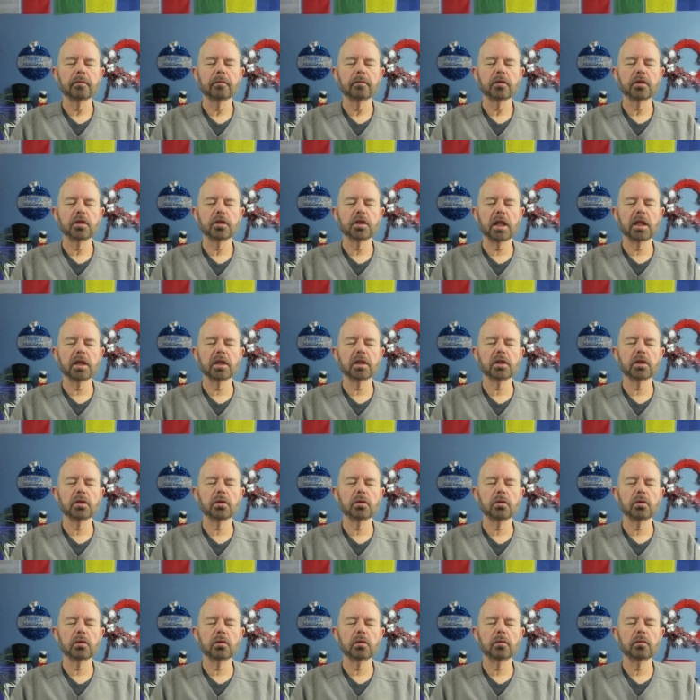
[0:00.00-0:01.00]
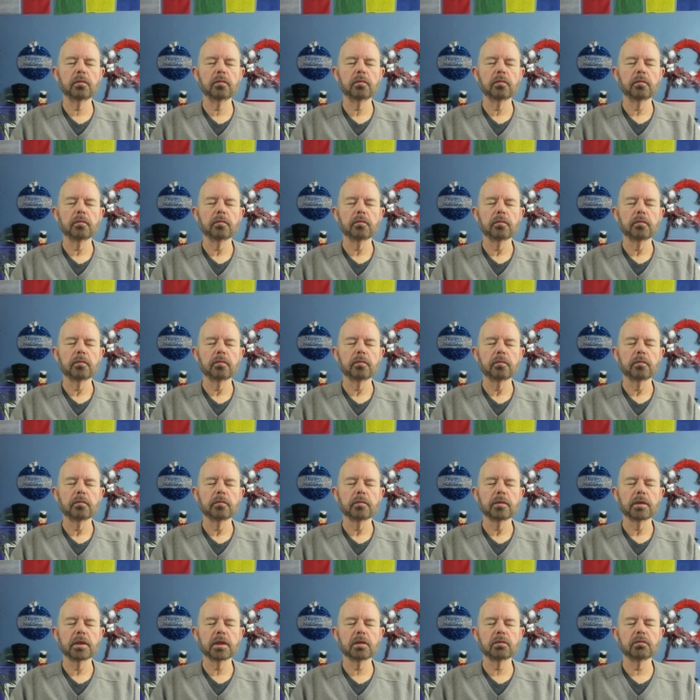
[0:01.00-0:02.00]
gentle,
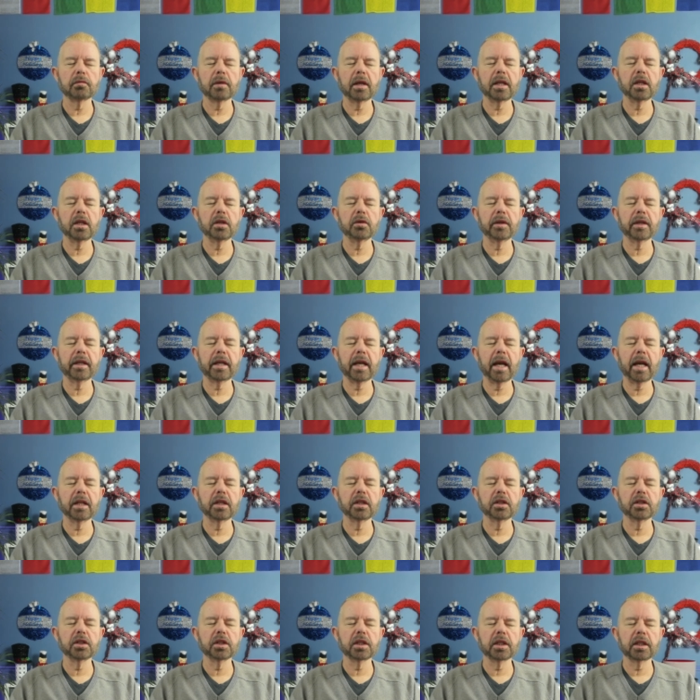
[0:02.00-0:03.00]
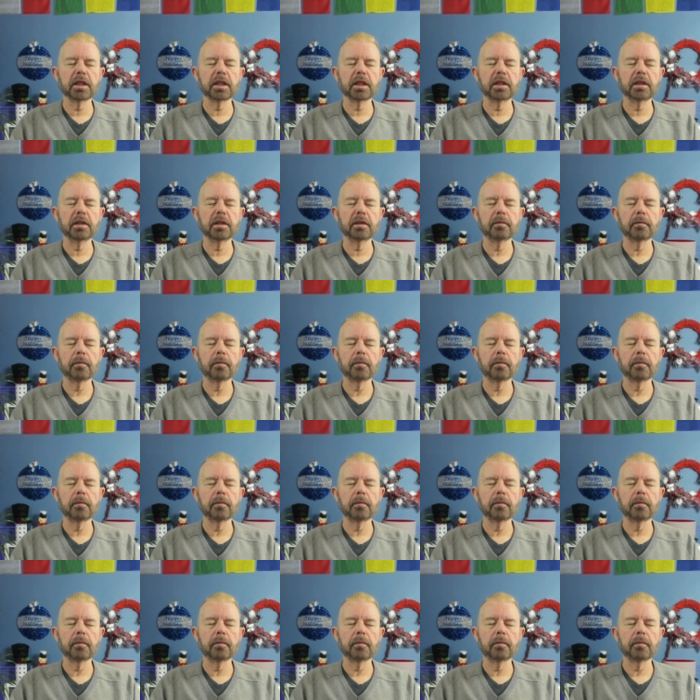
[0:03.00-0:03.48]
surrendering energy